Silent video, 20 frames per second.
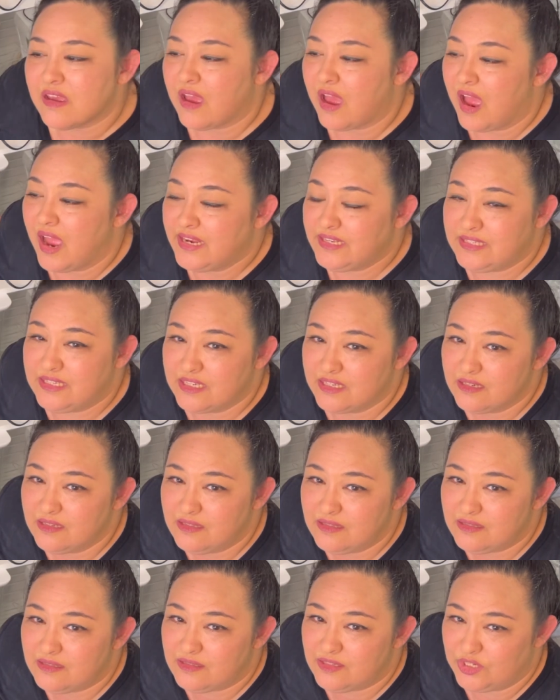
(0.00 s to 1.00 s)
I did
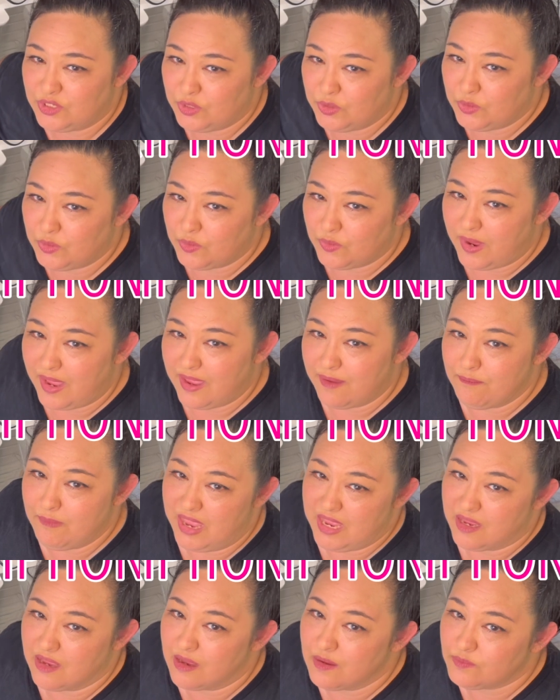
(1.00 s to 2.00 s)
do a
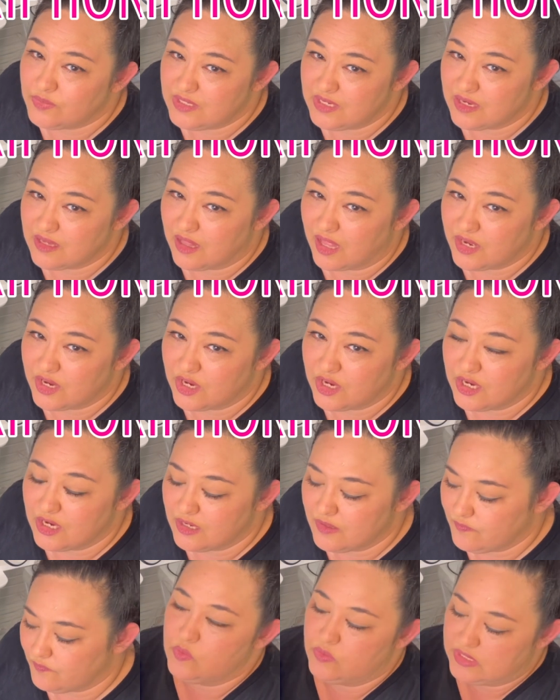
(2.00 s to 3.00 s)
makeup declutter.
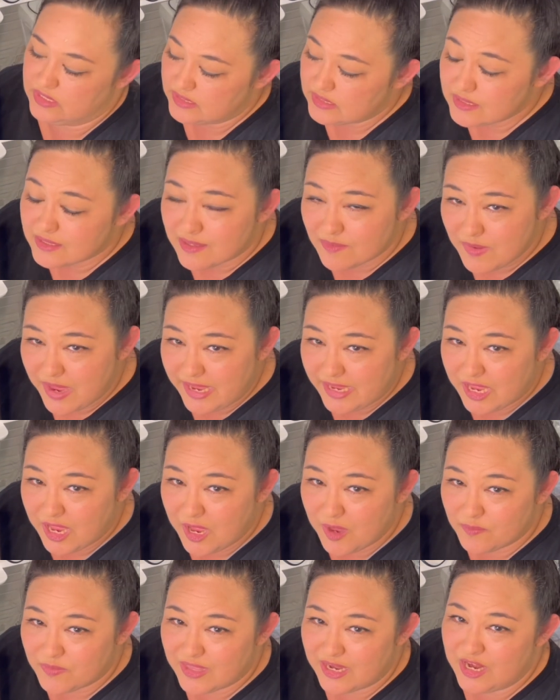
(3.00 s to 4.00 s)
This is the
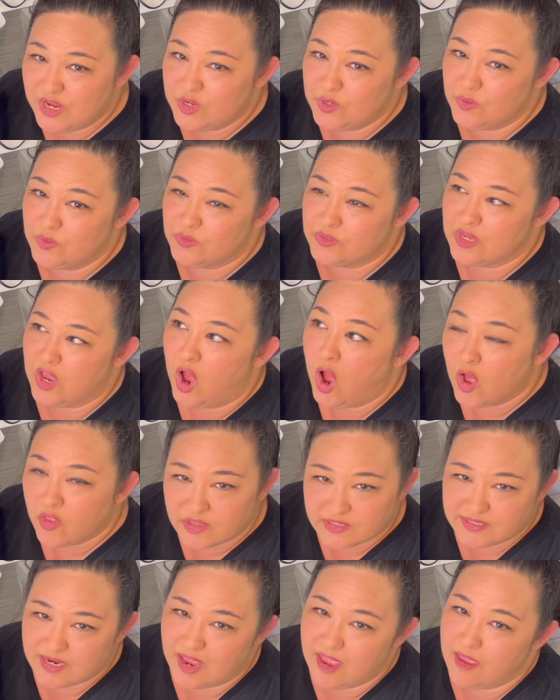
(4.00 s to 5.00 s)
makeup that I use all
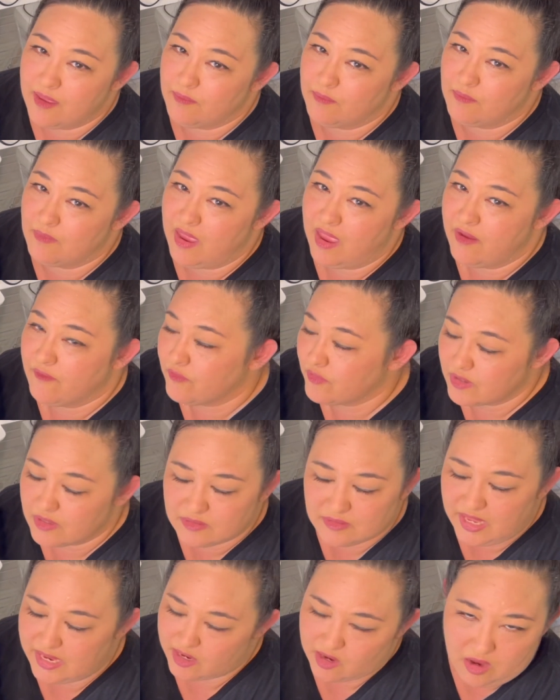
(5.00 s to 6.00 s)
the time,
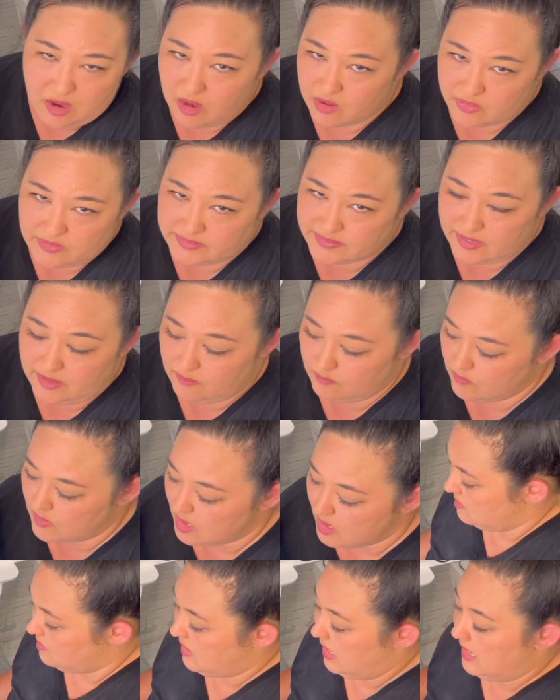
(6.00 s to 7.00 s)
all the time.
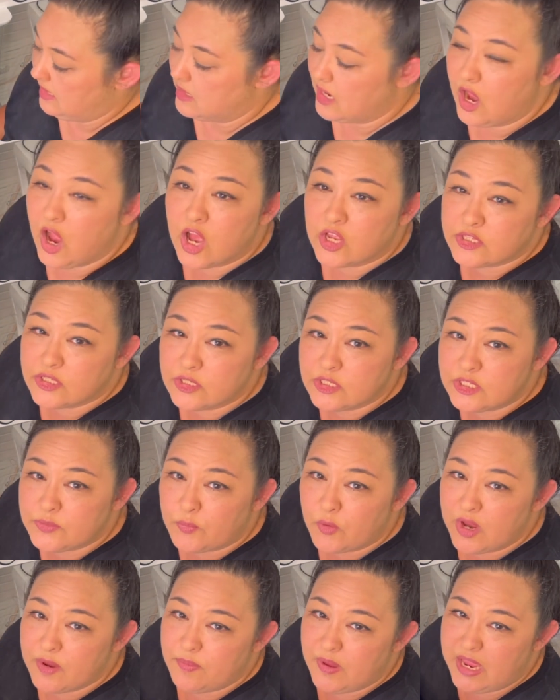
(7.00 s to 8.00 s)
Okay, and I also
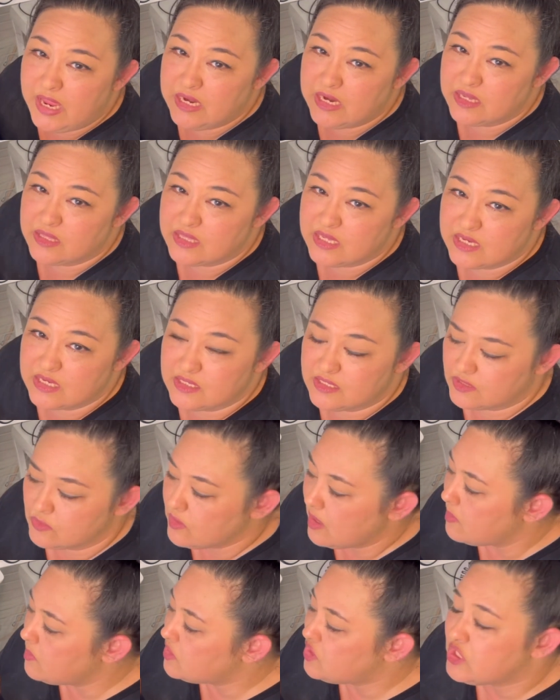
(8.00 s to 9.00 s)
spray painted this so
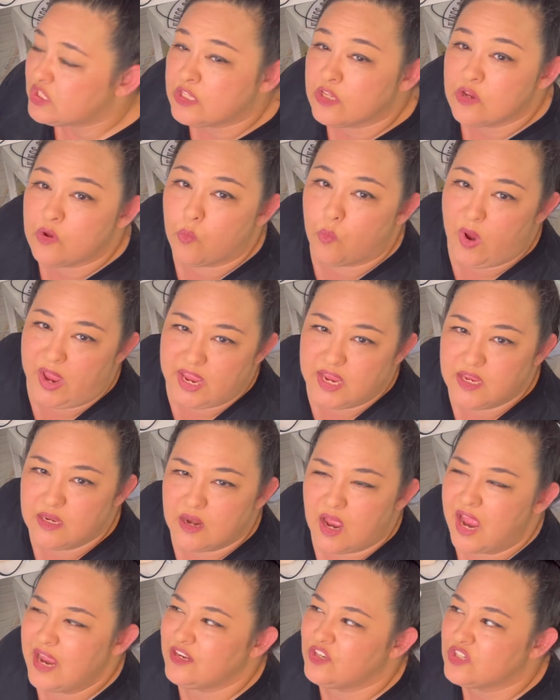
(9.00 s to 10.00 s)
they would just look white.
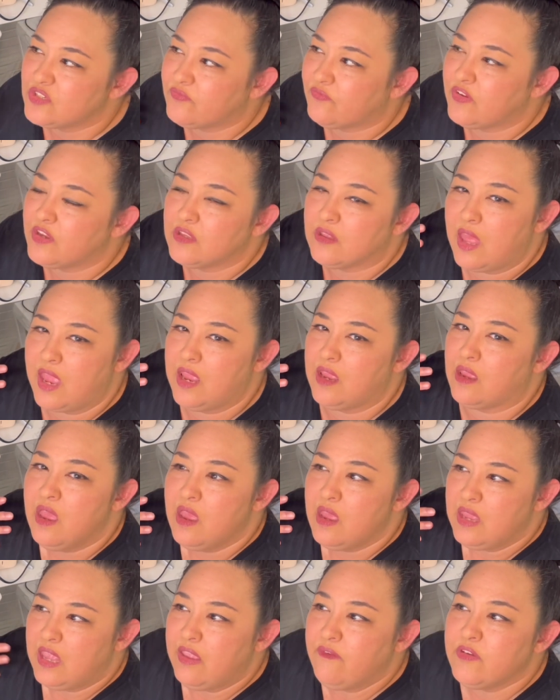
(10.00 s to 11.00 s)
I just feel like
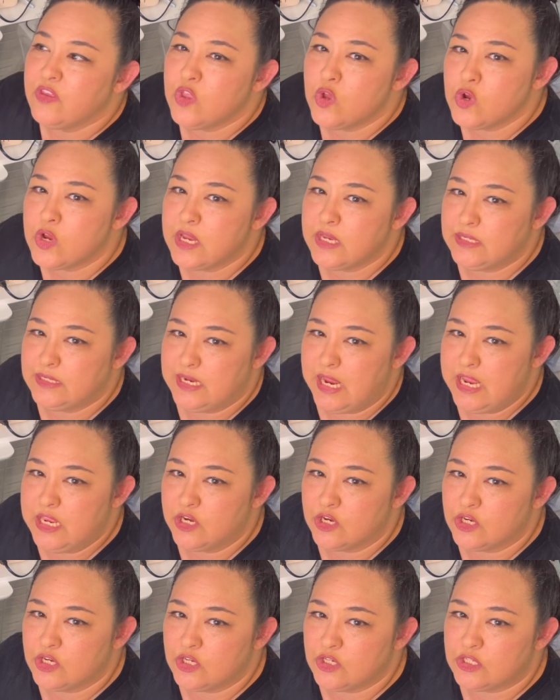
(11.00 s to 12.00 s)
even though
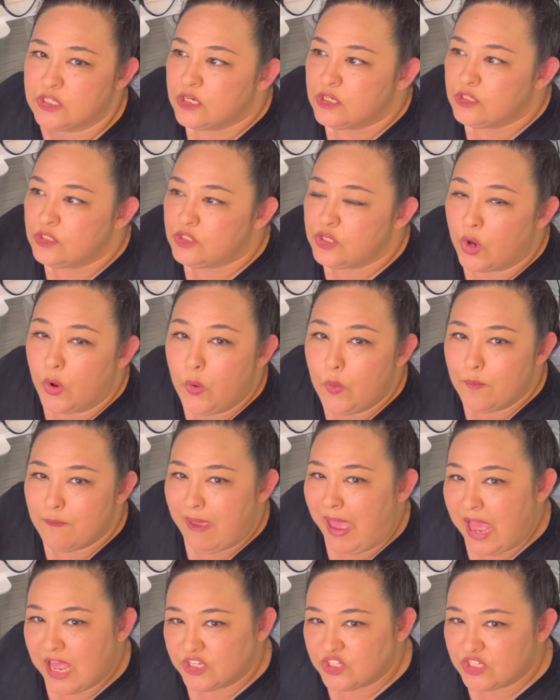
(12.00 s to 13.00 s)
containers don't
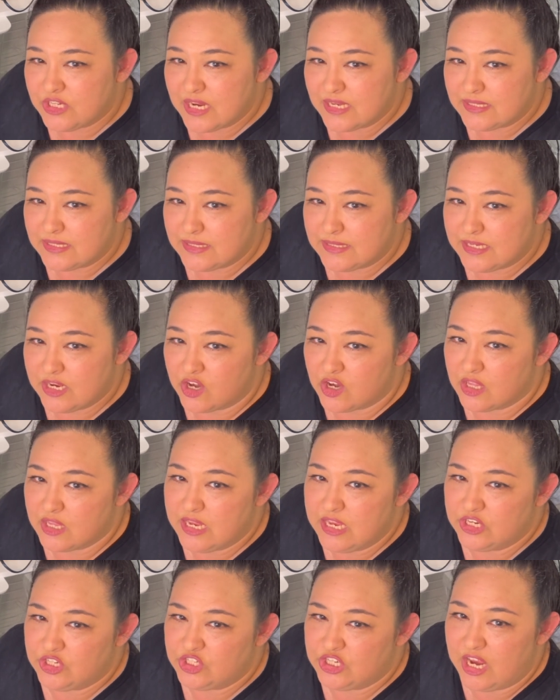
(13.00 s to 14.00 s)
match
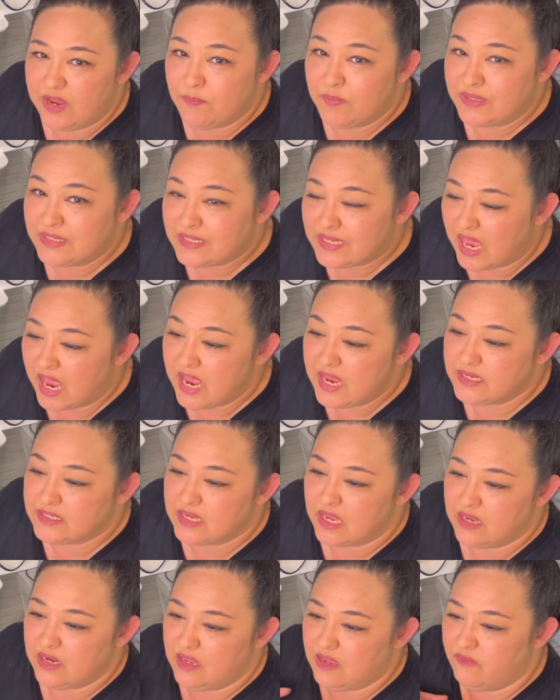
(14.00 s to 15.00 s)
necessarily in shape and size
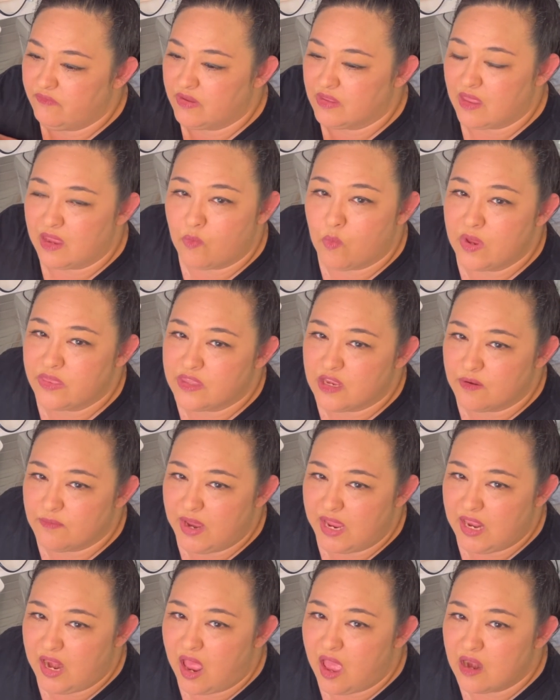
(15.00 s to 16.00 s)
and even like what they're
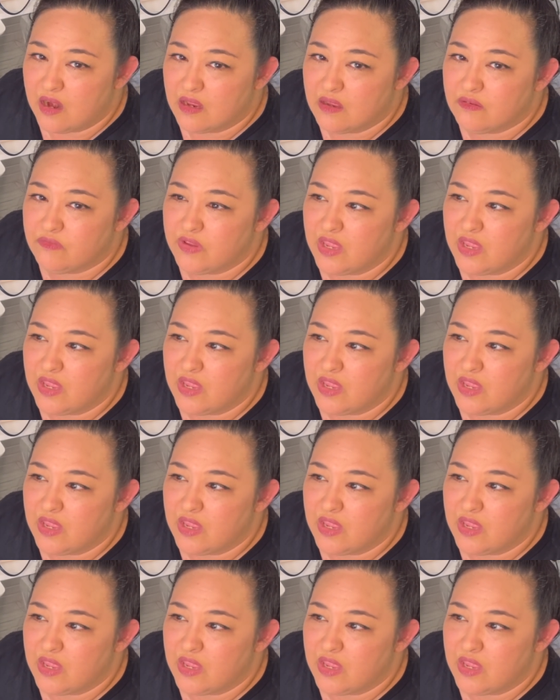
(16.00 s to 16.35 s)
made out of,